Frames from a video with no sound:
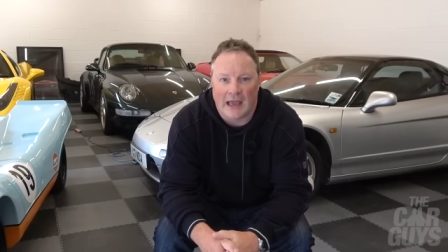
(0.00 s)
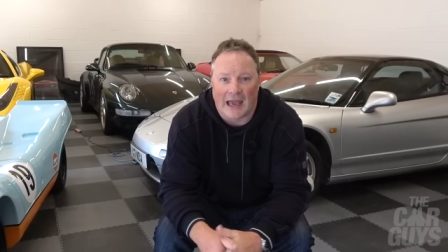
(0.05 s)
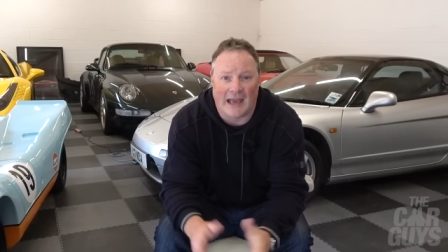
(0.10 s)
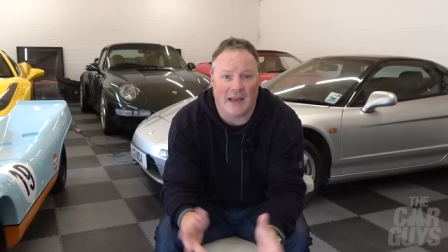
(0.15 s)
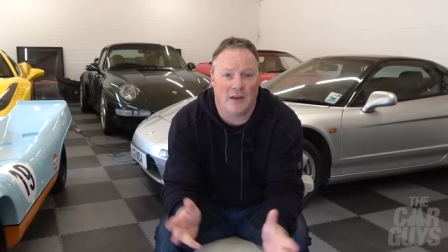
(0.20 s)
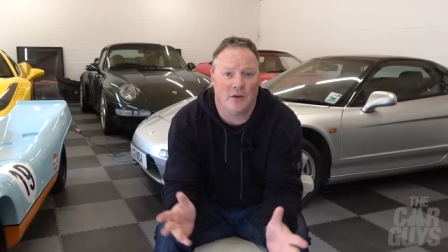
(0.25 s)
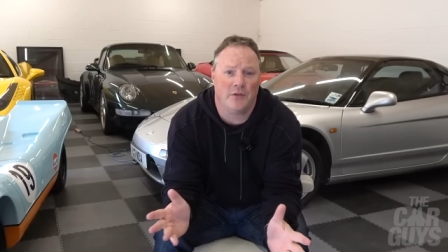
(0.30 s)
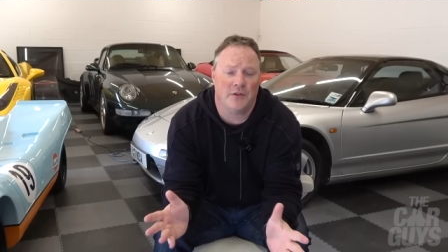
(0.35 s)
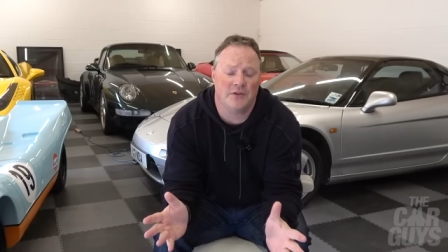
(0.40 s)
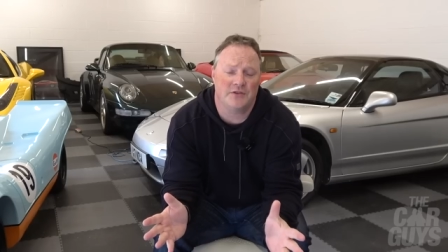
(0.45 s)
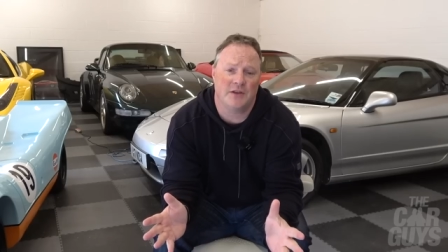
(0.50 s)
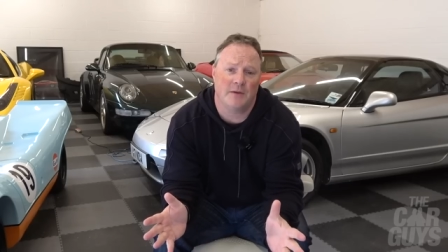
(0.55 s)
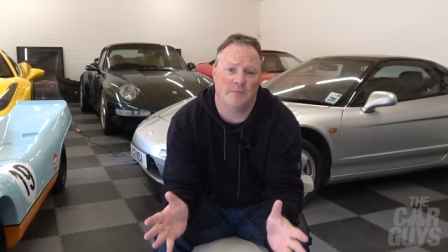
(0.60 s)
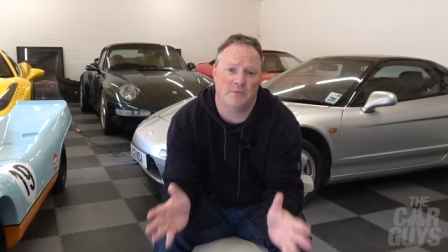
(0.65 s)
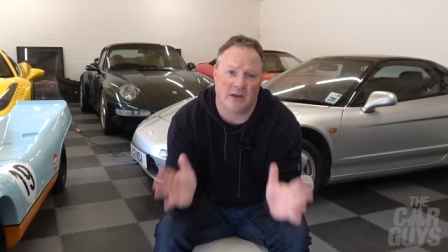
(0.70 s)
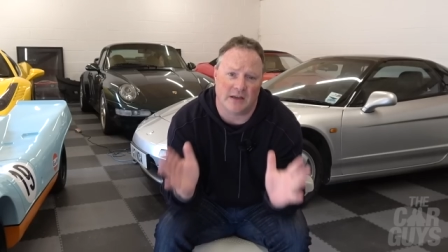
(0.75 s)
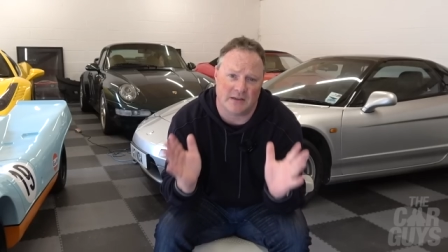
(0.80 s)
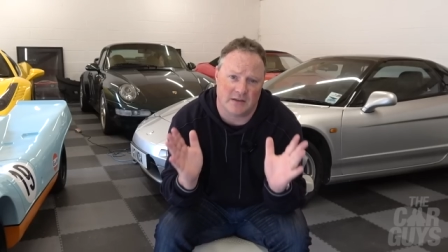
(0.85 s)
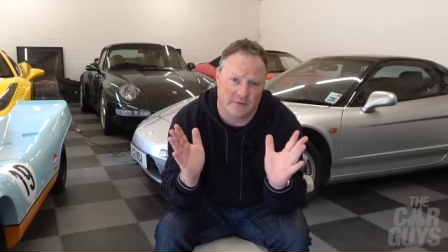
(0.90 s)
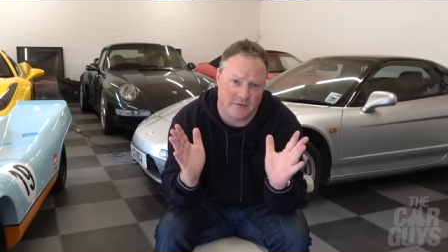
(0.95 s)
And on the
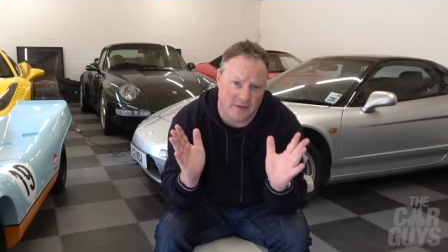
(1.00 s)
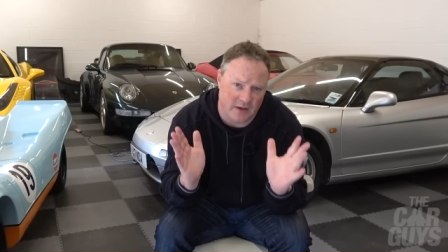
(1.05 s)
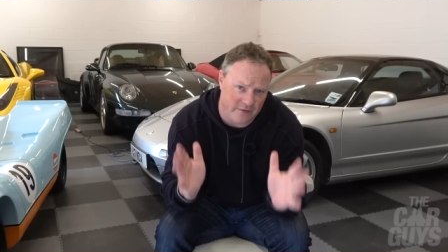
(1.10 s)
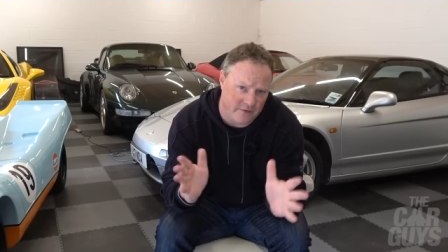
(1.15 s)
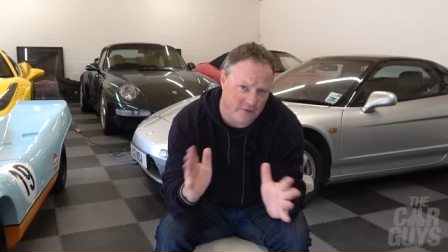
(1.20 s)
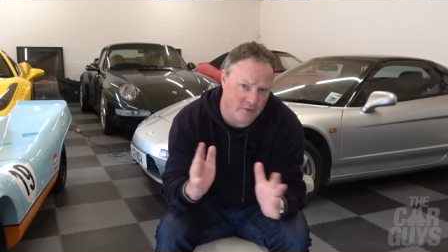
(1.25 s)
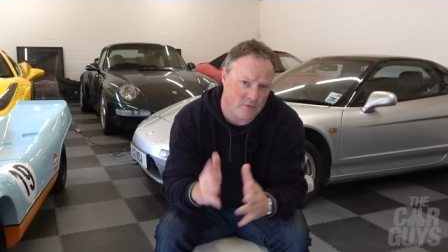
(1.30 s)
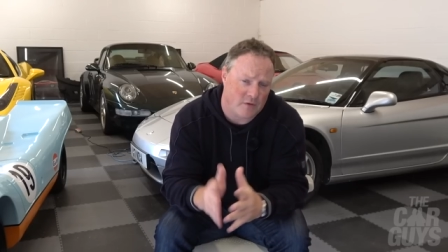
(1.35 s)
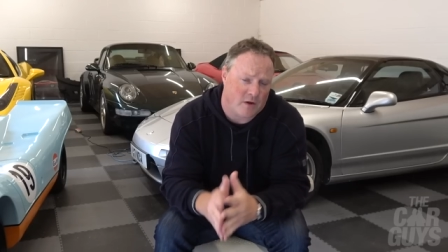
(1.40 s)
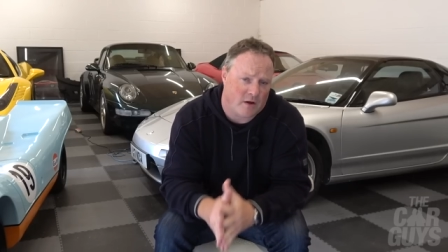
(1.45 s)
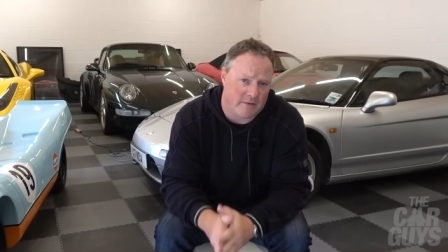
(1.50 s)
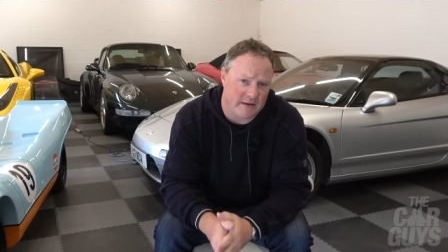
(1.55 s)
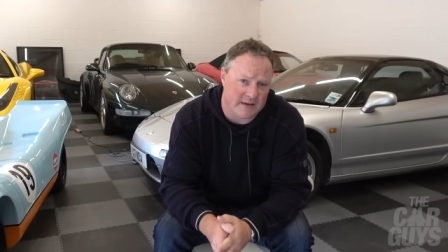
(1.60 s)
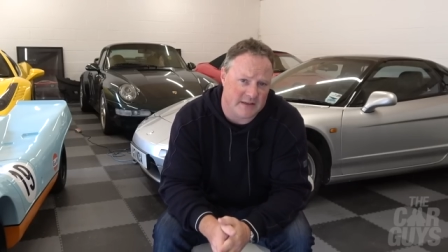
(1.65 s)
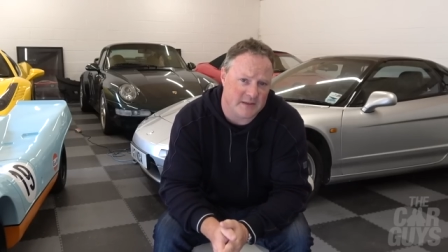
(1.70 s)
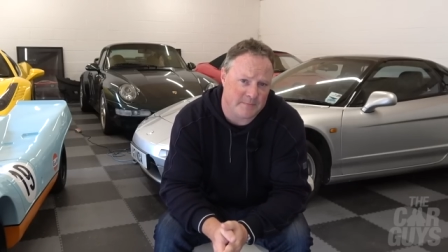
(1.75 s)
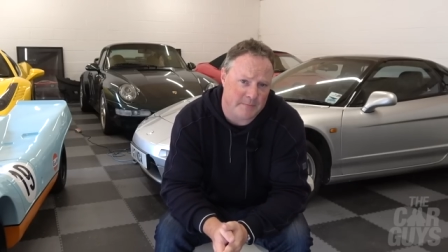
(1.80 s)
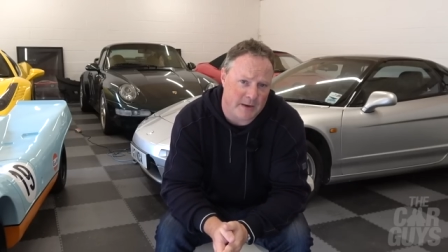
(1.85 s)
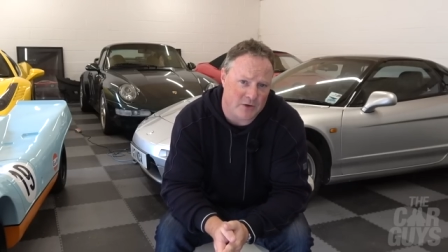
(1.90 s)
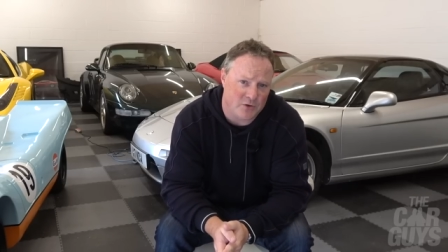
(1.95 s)
subject of the Ferrari
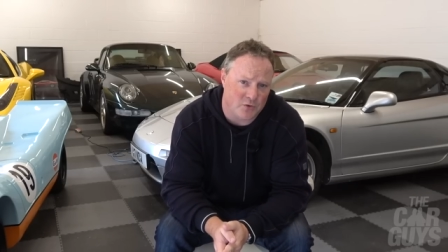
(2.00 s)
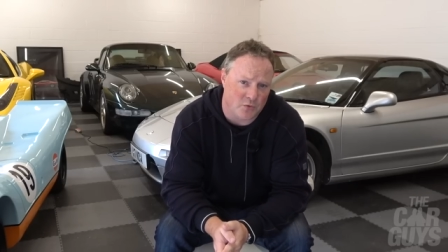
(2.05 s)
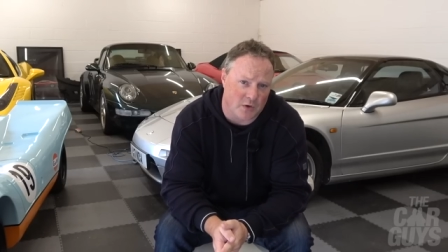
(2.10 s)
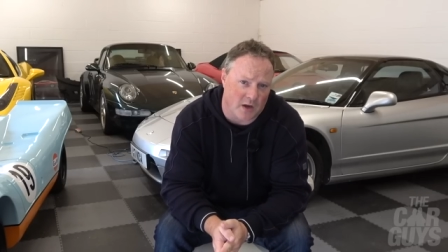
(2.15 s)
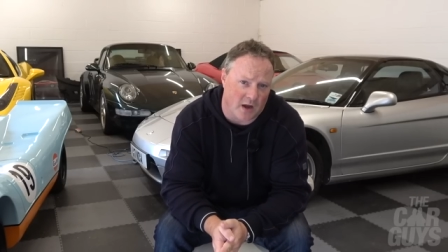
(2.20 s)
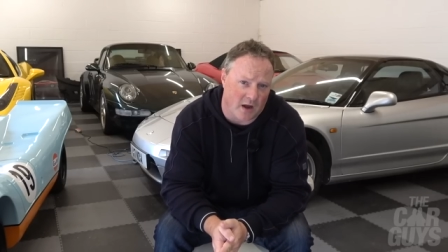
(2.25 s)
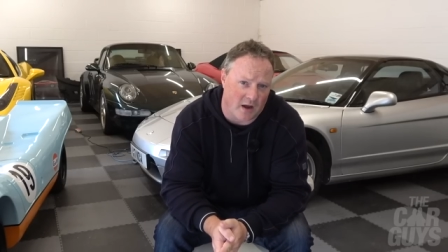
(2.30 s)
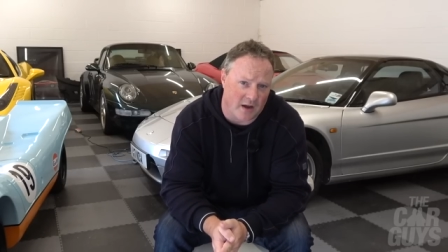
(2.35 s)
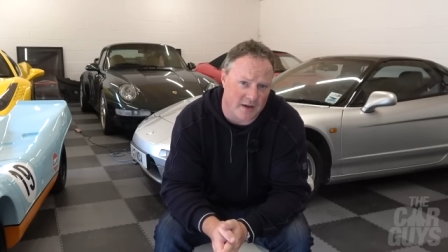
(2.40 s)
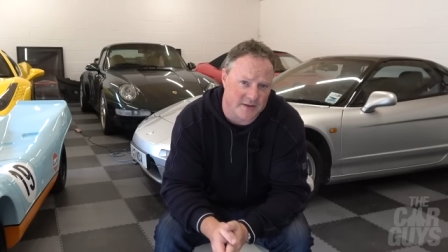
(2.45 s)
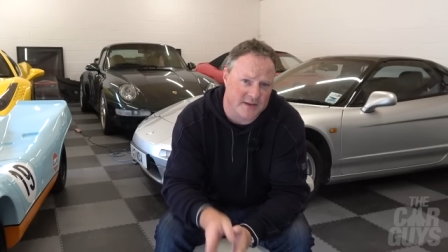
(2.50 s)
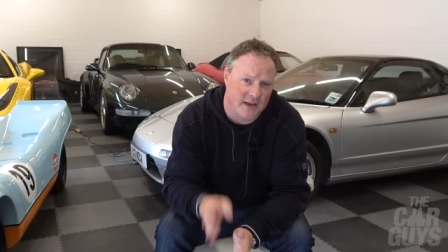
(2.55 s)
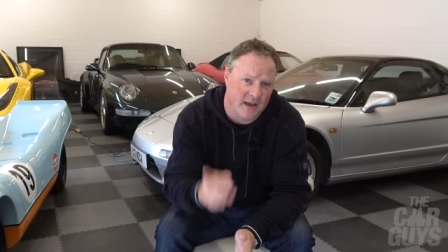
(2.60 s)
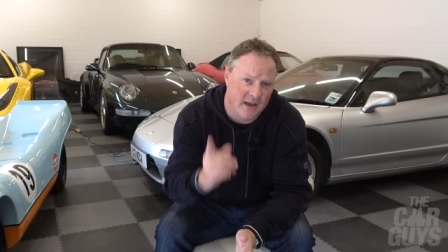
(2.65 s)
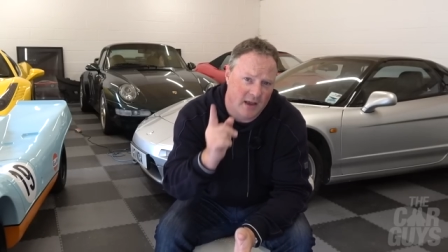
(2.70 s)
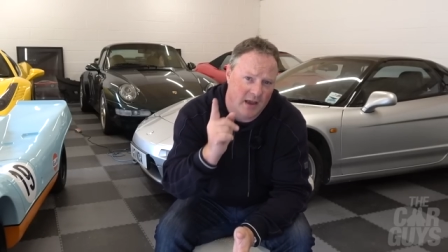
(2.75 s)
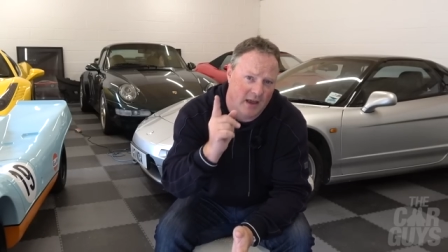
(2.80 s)
special cars,